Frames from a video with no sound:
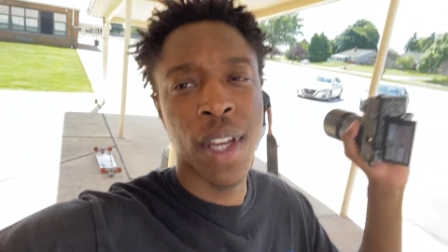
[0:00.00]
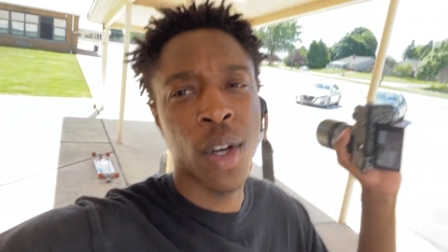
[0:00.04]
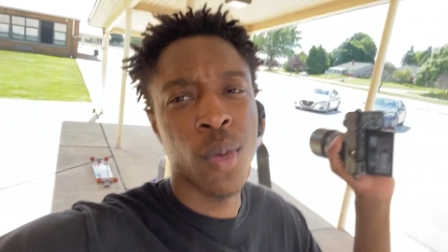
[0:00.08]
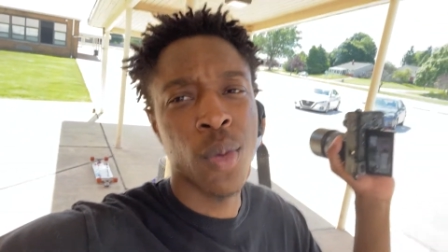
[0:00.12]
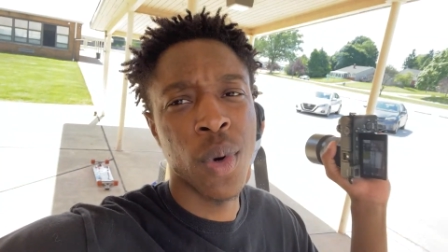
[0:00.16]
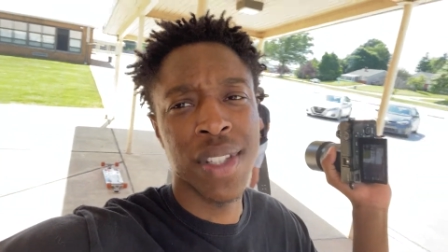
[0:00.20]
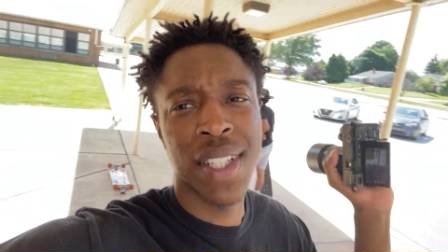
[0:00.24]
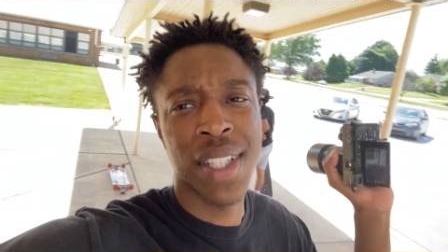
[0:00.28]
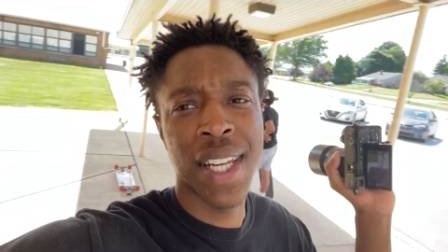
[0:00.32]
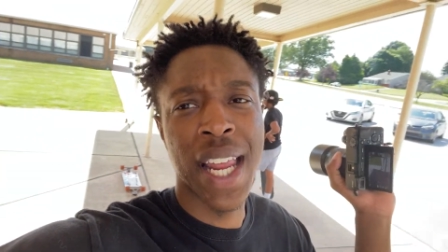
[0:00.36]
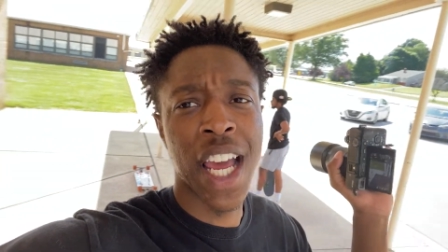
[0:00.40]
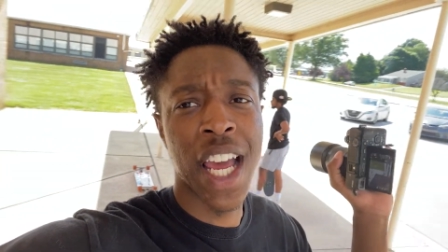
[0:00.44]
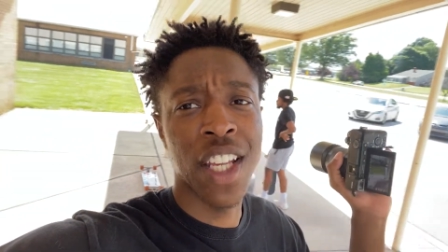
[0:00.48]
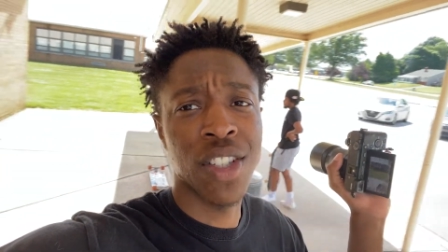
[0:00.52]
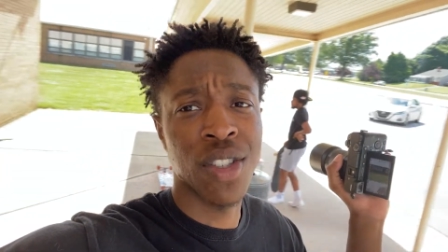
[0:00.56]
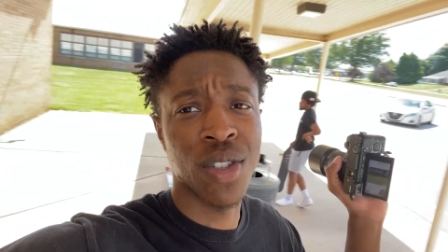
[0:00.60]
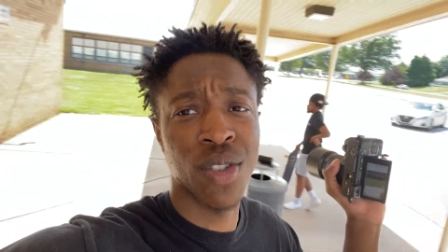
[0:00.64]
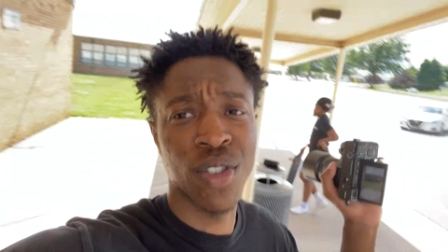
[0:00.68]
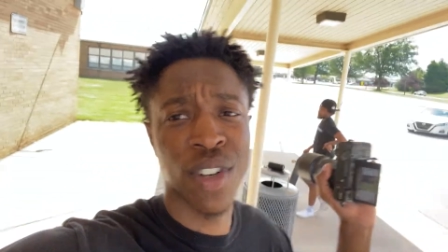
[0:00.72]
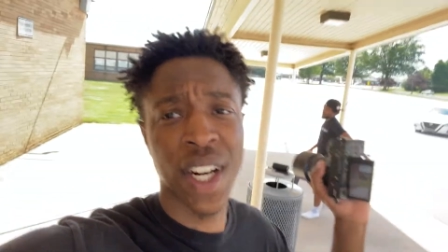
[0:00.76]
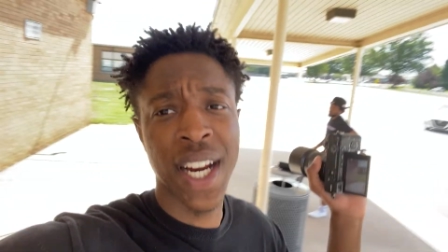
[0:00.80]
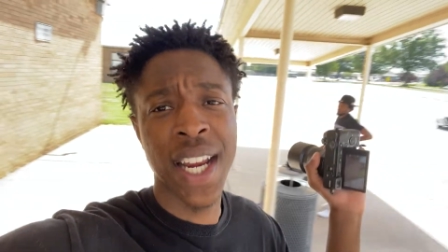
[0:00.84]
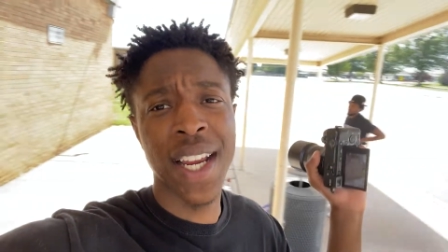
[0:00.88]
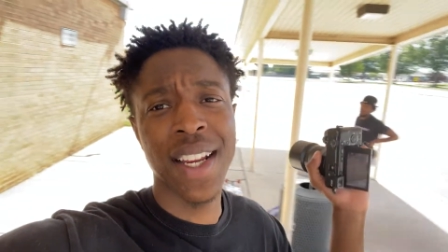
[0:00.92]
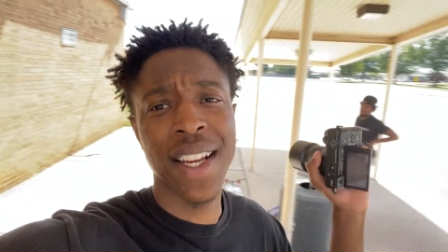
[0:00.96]
it wasn't as
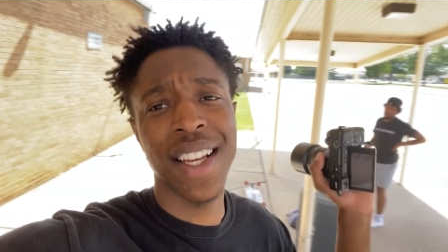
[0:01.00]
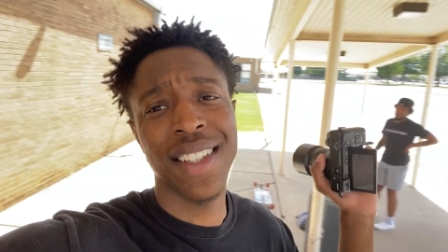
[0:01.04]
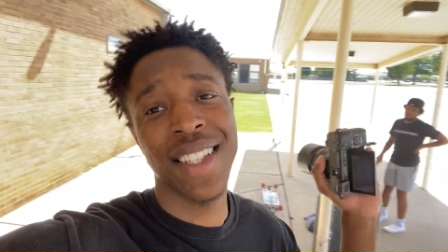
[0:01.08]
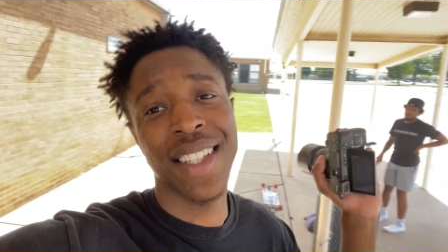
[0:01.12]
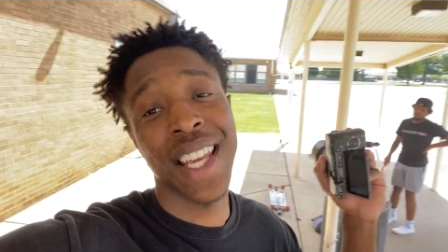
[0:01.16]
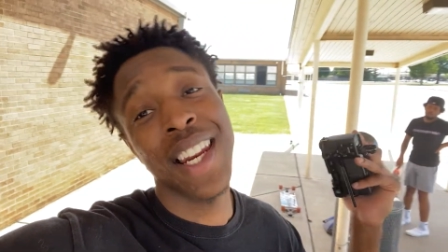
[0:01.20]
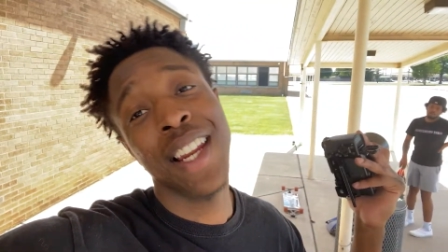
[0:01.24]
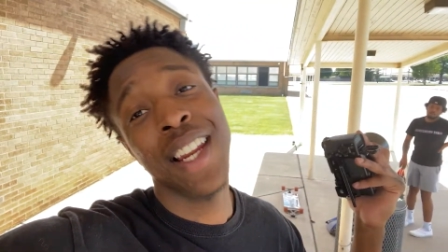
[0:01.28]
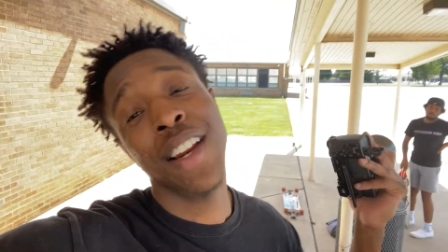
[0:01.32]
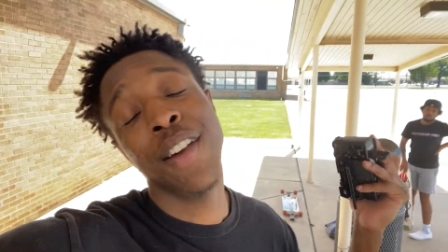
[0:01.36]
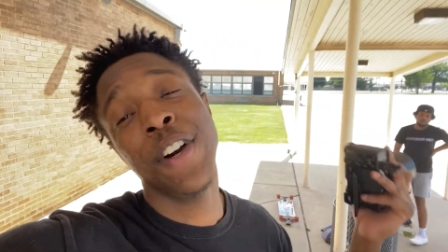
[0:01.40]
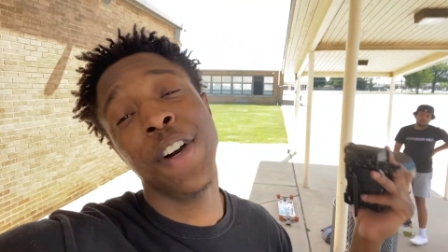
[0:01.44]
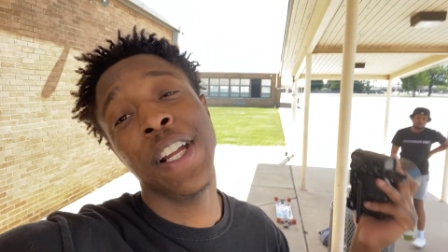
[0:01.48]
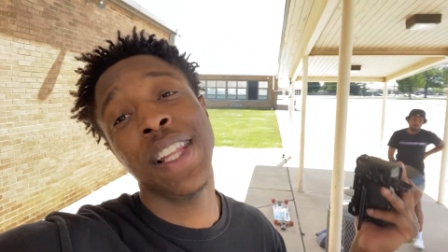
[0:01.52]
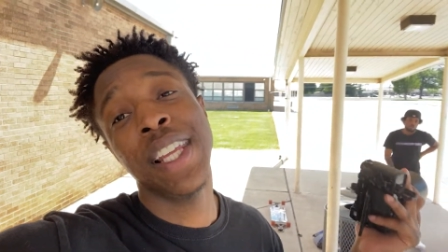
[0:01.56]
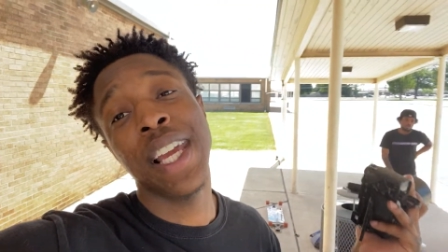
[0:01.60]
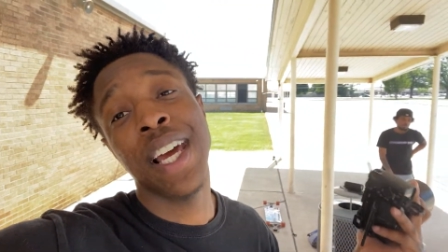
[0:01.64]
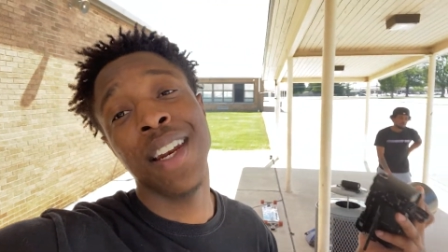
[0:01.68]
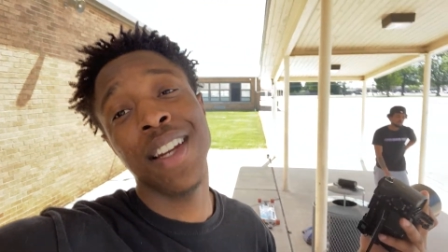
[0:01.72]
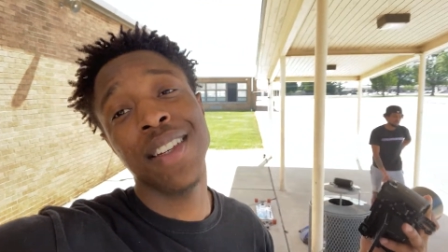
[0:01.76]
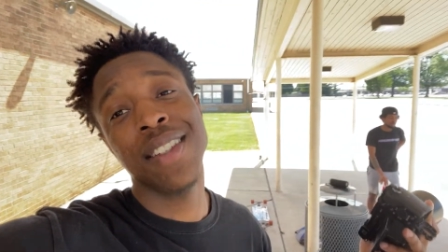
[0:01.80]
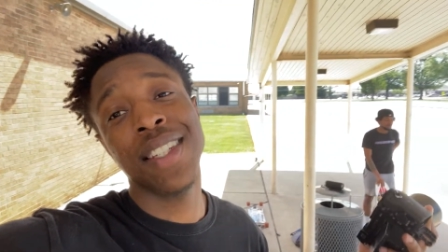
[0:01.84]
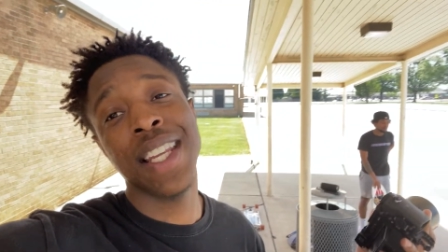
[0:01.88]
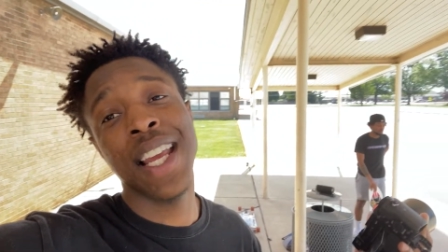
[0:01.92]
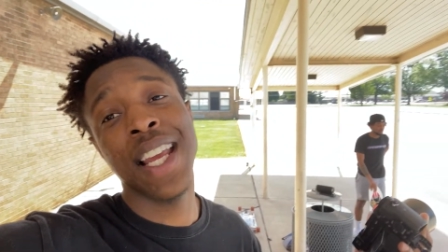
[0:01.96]
great because I didn't really
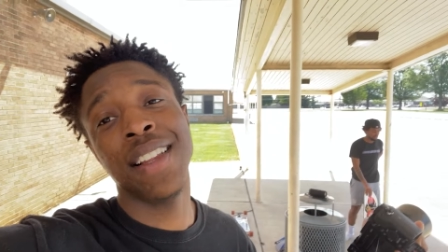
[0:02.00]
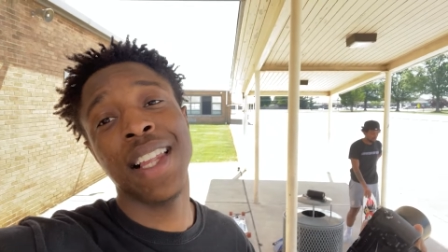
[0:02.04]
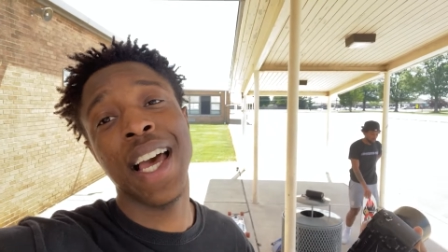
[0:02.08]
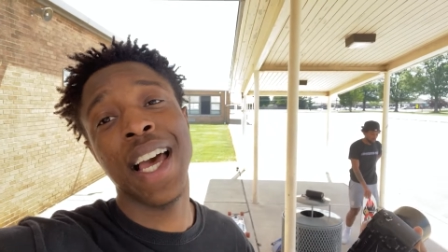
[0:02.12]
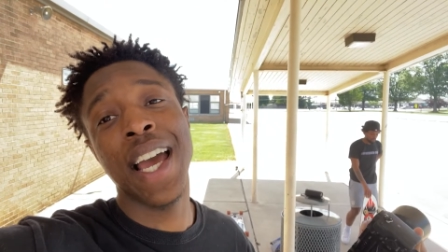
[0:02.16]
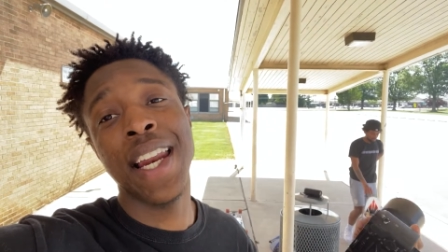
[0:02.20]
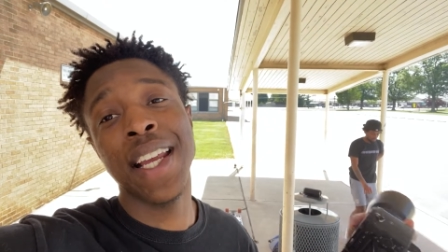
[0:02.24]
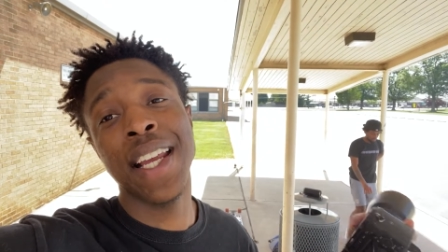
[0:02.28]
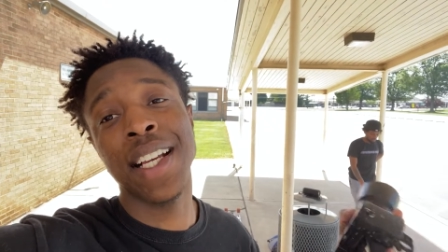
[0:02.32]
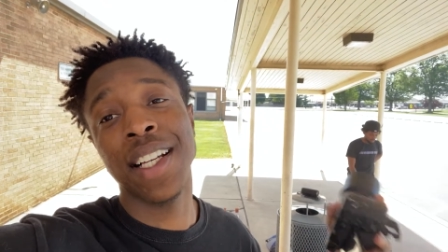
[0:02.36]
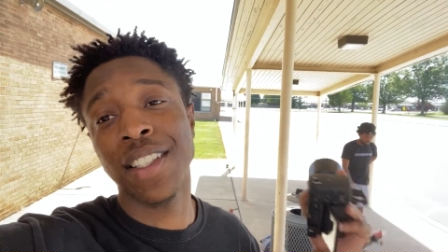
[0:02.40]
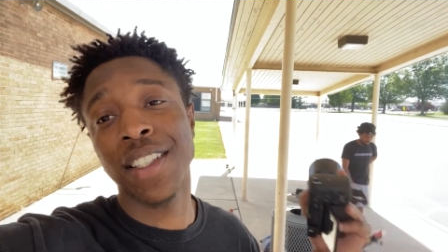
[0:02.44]
understand lighting,